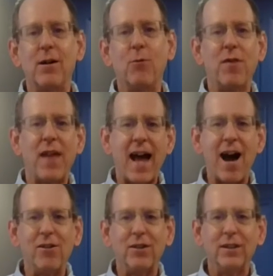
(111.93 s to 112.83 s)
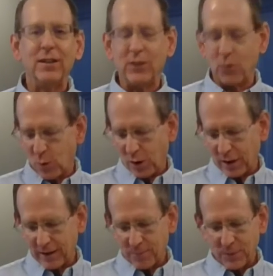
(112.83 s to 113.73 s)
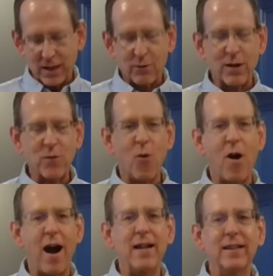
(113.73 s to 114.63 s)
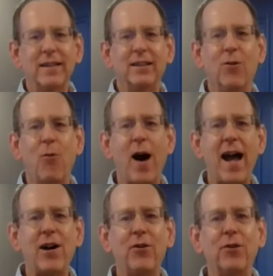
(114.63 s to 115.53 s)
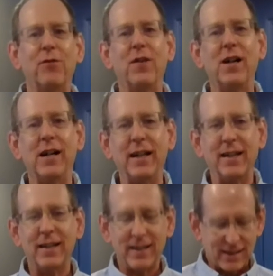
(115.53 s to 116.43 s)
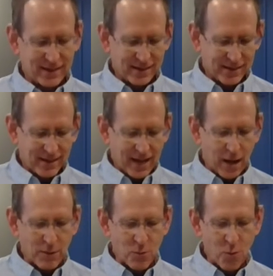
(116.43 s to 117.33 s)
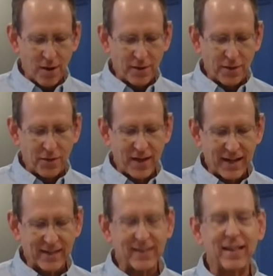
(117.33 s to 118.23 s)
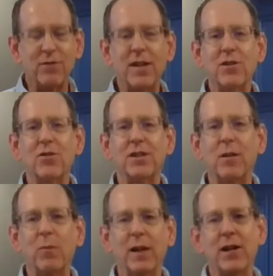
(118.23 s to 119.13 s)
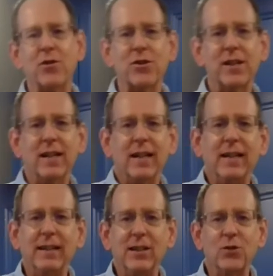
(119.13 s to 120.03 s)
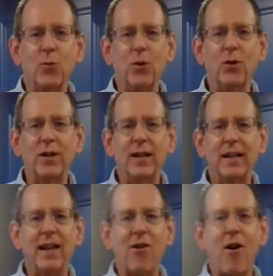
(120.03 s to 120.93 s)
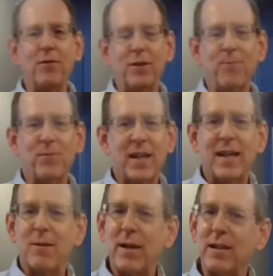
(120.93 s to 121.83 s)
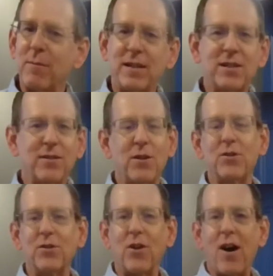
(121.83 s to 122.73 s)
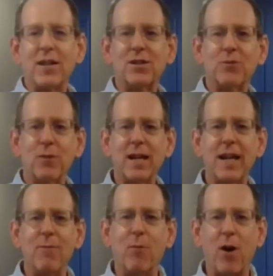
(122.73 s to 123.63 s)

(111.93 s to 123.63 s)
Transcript: without the work. We want the wild fun and we want the things and the adventures and the pleasures that this world can offer. But in the midst of those thoughts, we get